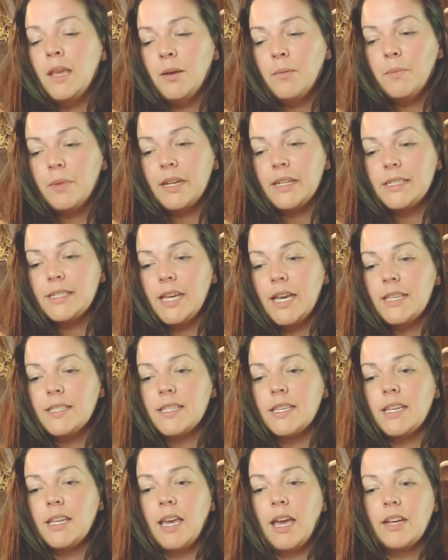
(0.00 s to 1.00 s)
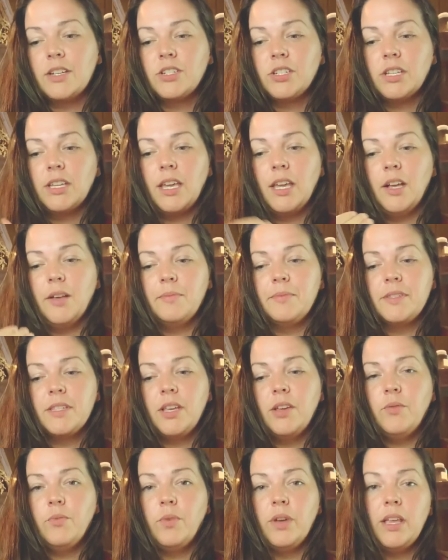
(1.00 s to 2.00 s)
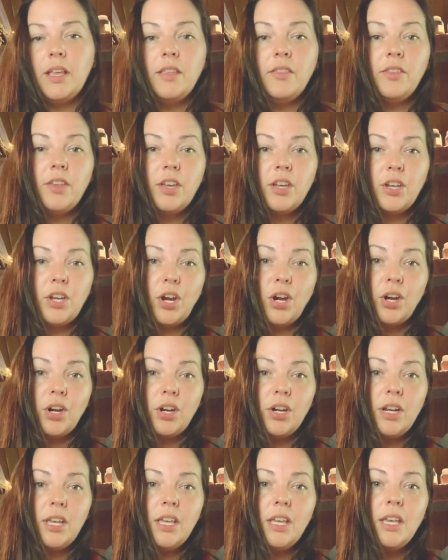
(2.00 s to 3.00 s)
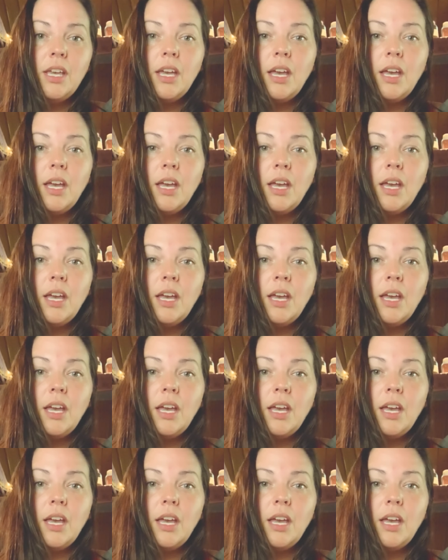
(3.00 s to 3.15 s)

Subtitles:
But it does, it actually helps with GERD.